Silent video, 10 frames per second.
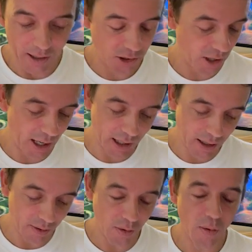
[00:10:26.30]

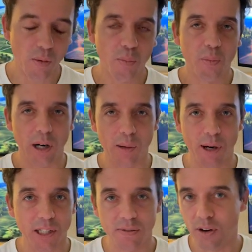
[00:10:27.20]
Australia pretty
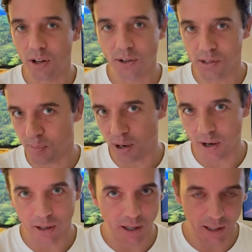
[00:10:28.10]
much follows
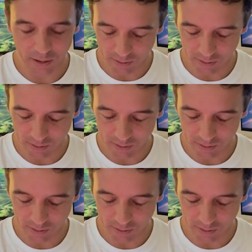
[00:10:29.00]
America in